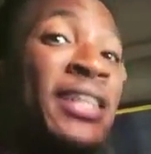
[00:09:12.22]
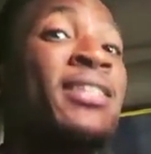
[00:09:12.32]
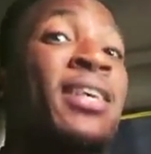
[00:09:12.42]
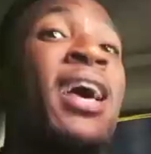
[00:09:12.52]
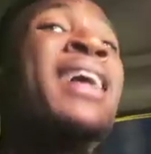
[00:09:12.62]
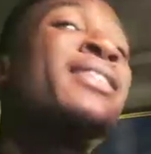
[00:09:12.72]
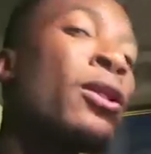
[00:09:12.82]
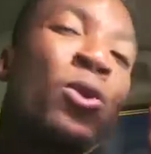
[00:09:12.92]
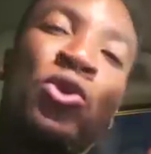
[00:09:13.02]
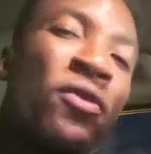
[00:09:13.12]
dance, I
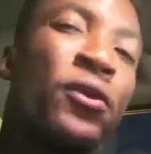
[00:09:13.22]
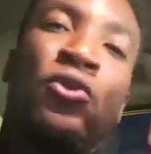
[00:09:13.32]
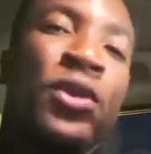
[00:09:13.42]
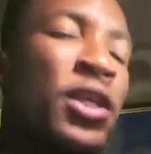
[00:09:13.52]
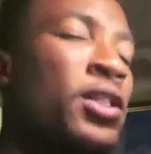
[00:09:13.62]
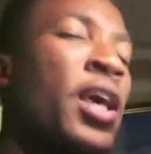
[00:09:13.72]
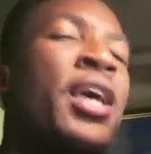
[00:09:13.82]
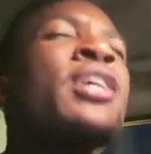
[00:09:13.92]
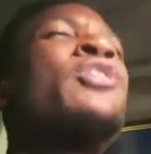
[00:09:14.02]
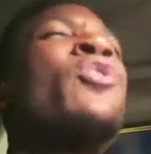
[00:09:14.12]
salute you for doing it.
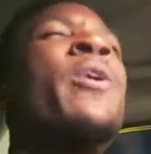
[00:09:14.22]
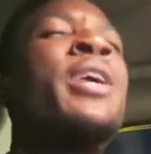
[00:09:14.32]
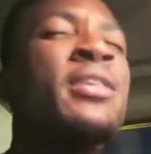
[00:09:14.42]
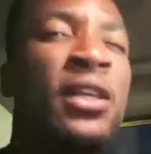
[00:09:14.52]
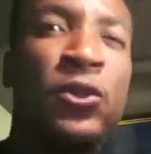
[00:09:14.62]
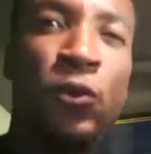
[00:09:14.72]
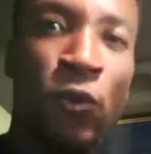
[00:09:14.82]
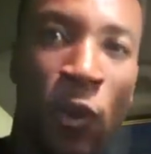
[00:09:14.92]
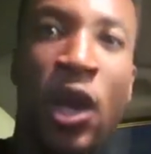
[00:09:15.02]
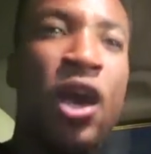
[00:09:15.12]
It's not easy to
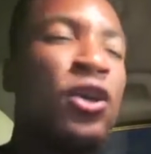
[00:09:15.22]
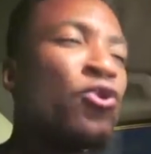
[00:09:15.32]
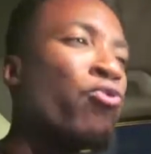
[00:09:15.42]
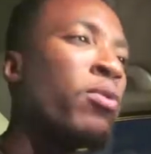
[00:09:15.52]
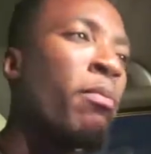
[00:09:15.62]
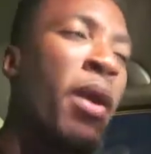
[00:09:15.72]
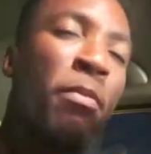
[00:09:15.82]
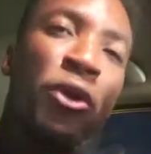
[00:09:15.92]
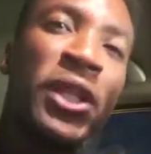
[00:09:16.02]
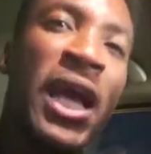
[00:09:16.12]
do. To
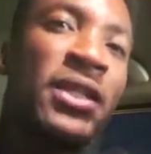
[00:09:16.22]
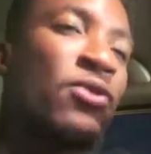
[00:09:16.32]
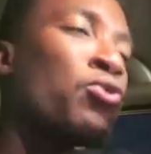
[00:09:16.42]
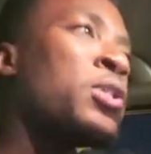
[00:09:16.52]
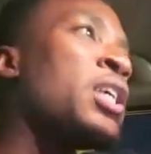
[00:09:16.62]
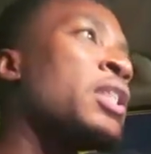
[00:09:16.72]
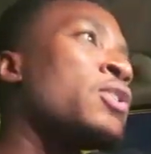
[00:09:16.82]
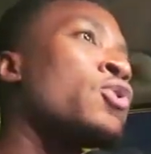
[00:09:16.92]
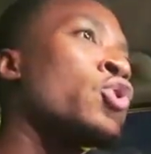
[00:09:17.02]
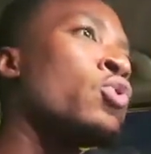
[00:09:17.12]
remember dance
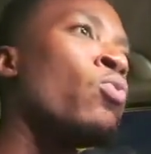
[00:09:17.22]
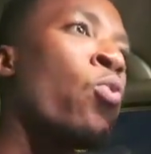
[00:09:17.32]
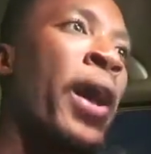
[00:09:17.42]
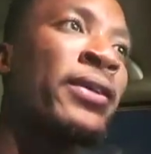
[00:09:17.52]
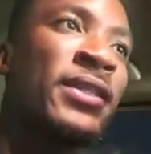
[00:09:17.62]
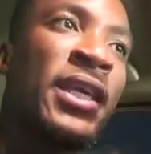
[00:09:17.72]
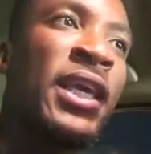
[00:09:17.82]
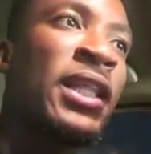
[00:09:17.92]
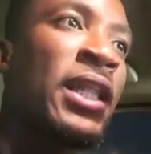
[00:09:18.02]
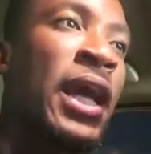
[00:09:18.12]
routines while
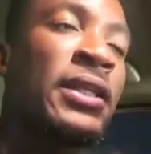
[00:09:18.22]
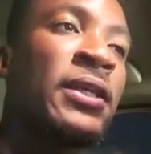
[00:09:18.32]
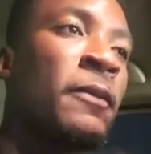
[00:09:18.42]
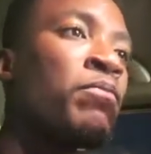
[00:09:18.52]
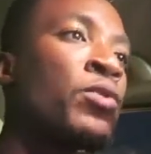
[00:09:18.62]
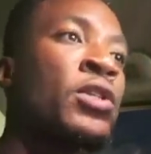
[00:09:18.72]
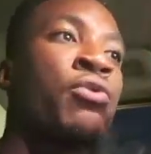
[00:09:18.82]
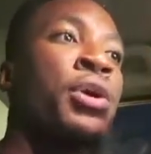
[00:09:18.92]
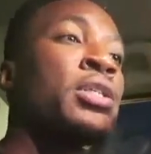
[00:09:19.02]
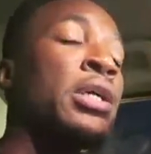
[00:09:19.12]
singing and acting, it's
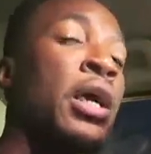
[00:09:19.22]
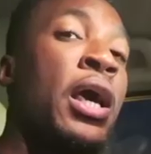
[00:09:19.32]
crazy.